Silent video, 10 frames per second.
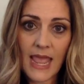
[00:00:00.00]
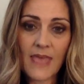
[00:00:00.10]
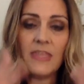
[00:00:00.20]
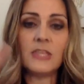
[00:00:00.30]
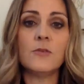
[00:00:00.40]

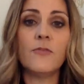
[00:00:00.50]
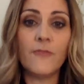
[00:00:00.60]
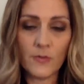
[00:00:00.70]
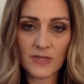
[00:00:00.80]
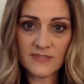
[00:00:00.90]
And then you
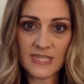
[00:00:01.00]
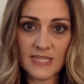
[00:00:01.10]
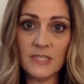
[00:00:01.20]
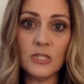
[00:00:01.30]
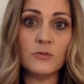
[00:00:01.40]
focus
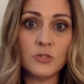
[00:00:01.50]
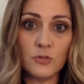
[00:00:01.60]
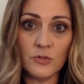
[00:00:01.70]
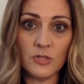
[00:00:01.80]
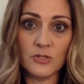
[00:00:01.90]
in, you
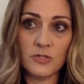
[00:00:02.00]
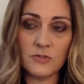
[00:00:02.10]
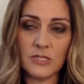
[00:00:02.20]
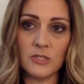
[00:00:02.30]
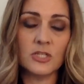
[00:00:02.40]
do your
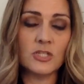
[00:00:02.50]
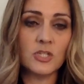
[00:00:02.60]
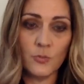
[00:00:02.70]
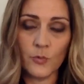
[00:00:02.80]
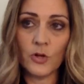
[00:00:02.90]
due diligence,
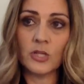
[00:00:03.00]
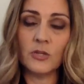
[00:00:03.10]
you work,